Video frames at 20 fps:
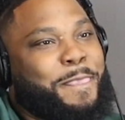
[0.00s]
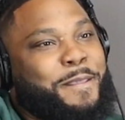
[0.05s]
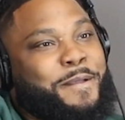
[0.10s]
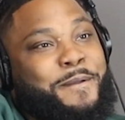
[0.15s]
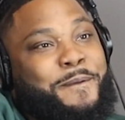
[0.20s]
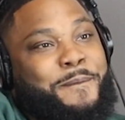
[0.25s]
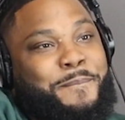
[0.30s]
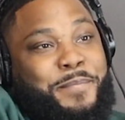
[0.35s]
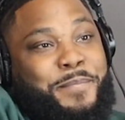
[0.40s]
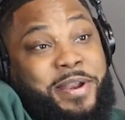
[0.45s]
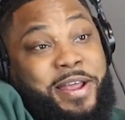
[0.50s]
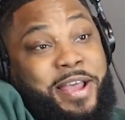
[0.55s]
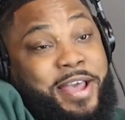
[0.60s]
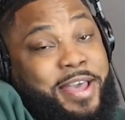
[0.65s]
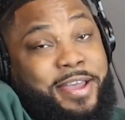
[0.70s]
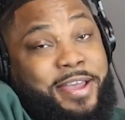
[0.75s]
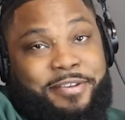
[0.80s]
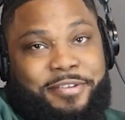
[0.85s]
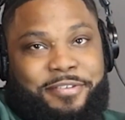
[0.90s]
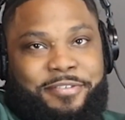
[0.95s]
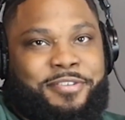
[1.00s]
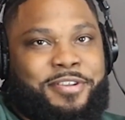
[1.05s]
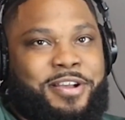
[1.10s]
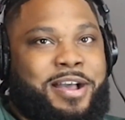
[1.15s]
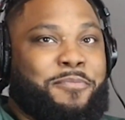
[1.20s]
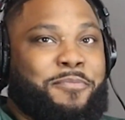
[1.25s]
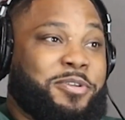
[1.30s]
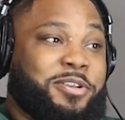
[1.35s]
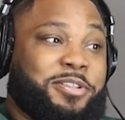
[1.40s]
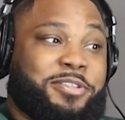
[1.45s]
right, right. But I had, no, you know,
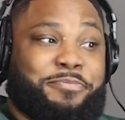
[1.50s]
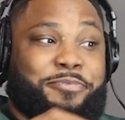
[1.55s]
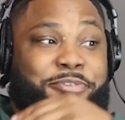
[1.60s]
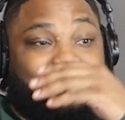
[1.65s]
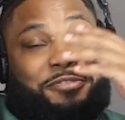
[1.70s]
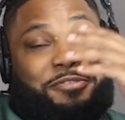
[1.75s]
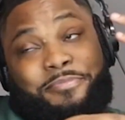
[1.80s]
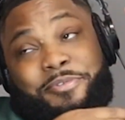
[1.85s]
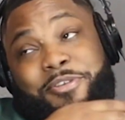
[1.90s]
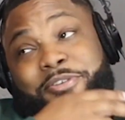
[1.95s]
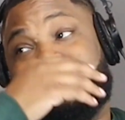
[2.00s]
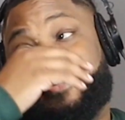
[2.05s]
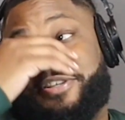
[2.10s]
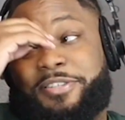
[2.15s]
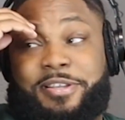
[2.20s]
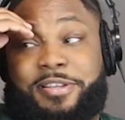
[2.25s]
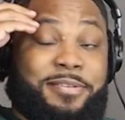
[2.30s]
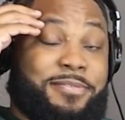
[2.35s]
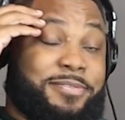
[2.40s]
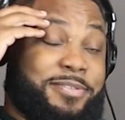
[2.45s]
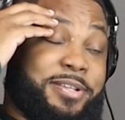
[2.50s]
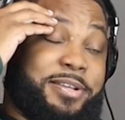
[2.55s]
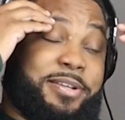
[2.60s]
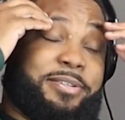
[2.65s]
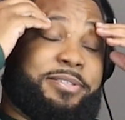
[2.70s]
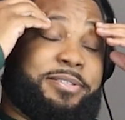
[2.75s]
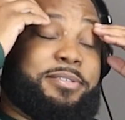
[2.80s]
I wanted to pursue music, so I was like, yeah.